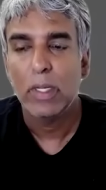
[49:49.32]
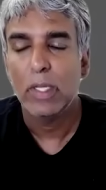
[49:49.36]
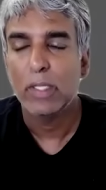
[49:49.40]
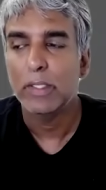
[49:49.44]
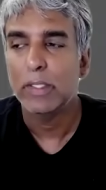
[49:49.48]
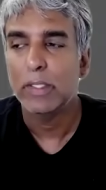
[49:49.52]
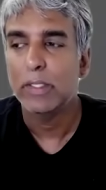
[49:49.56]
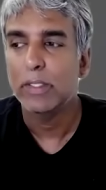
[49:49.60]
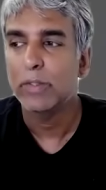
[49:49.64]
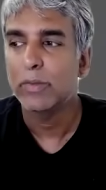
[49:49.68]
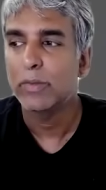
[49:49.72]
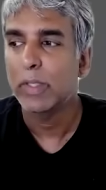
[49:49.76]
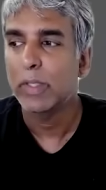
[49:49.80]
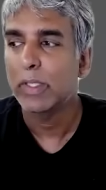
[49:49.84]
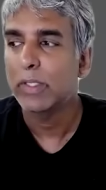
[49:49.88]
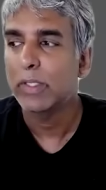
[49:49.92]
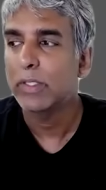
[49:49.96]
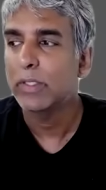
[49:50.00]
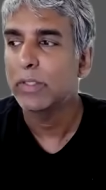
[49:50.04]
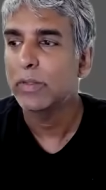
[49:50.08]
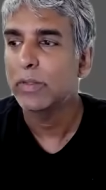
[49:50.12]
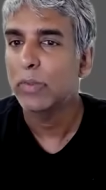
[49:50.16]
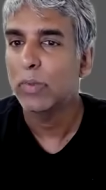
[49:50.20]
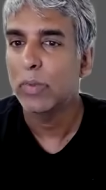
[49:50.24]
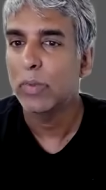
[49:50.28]
And the
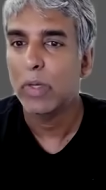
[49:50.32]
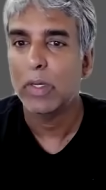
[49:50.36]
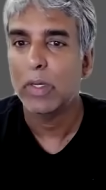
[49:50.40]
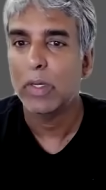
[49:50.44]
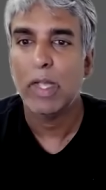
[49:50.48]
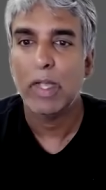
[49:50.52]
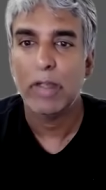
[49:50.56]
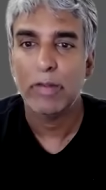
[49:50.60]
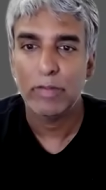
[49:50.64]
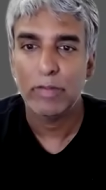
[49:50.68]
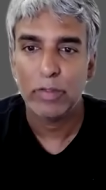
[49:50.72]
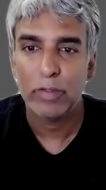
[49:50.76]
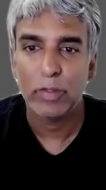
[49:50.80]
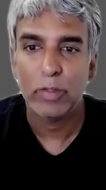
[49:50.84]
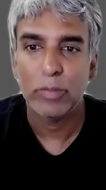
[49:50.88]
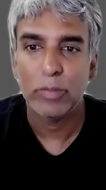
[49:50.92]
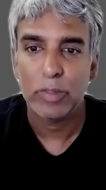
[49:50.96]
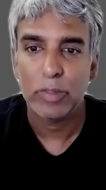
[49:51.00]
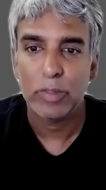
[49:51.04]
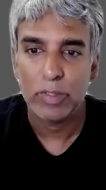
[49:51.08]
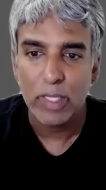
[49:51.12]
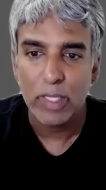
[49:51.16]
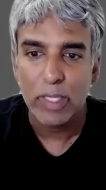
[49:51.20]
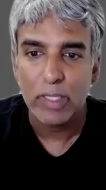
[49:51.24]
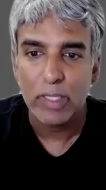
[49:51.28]
Israelis want to have a
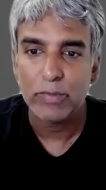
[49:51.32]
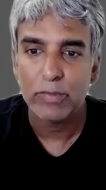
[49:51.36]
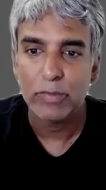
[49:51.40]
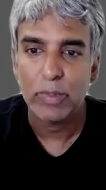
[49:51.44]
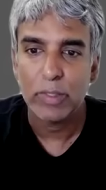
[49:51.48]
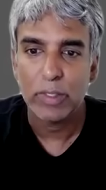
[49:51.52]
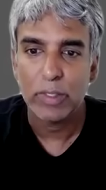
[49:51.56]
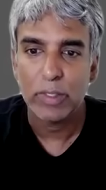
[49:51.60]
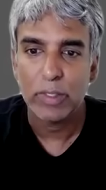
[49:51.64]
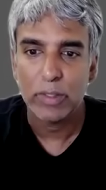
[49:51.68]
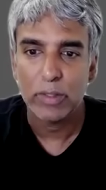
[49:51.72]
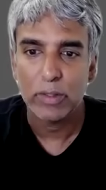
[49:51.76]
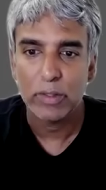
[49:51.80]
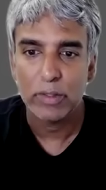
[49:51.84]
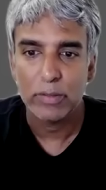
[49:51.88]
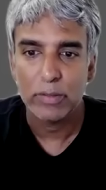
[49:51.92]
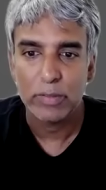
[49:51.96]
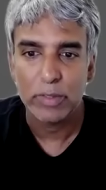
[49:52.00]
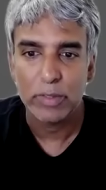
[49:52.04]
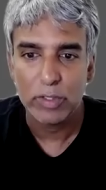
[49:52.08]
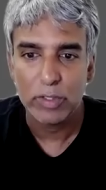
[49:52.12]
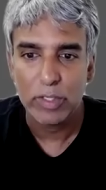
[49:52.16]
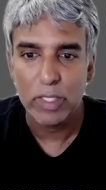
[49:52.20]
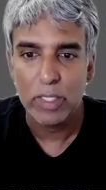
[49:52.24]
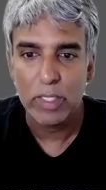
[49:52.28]
normal life while they
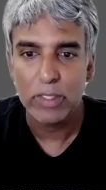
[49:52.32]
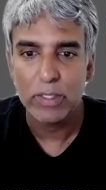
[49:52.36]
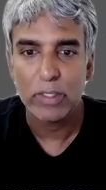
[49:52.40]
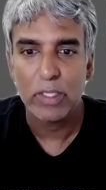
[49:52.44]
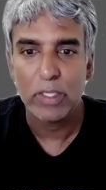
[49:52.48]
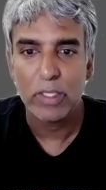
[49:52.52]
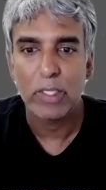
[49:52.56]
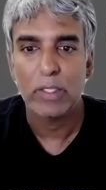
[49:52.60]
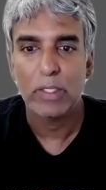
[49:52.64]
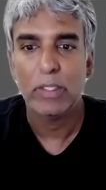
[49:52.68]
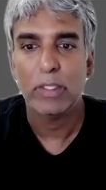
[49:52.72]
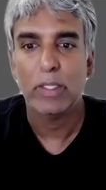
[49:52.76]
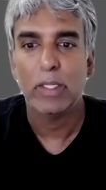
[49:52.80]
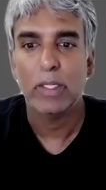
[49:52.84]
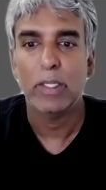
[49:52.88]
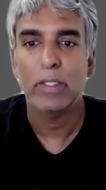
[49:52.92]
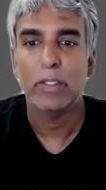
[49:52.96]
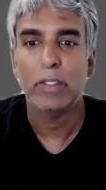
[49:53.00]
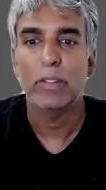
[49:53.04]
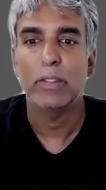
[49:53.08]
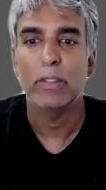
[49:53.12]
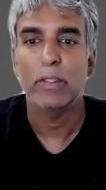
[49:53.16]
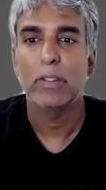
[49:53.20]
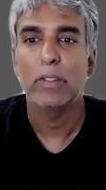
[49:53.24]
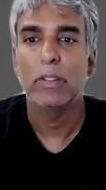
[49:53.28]
commit genocide,
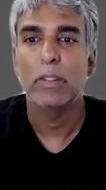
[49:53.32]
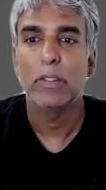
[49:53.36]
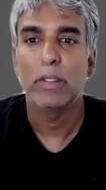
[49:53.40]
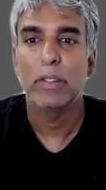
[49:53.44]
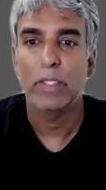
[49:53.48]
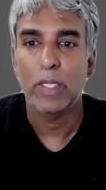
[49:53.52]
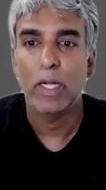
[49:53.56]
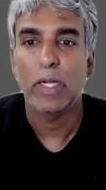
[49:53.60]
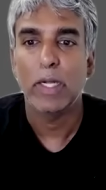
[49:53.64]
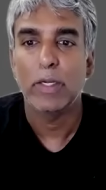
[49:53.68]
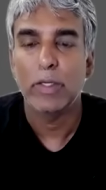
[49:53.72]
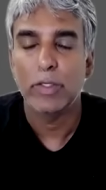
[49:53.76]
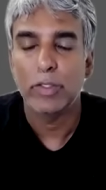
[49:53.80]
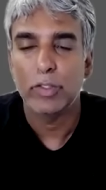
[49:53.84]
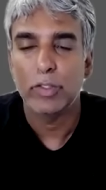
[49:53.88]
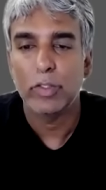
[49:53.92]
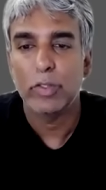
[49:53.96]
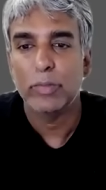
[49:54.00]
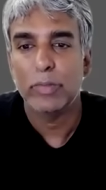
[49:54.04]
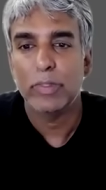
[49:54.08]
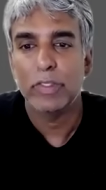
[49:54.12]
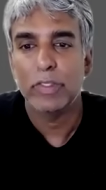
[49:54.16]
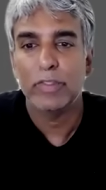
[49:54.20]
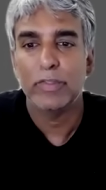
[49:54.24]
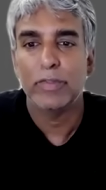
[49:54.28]
and the Iron
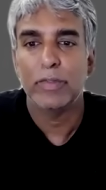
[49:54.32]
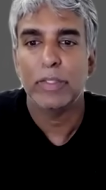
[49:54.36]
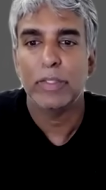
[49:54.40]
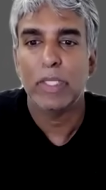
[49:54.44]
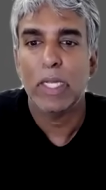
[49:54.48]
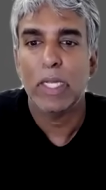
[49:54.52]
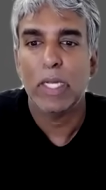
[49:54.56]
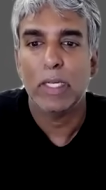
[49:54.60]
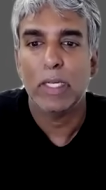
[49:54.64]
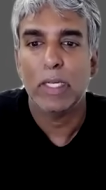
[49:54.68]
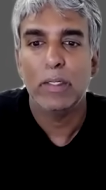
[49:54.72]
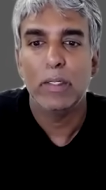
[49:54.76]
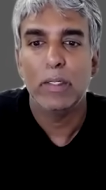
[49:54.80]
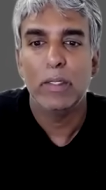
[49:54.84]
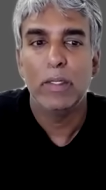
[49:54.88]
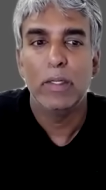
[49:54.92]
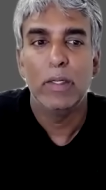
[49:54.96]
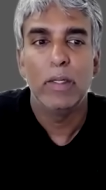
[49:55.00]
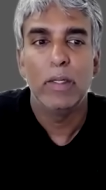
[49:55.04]
Dome is for that.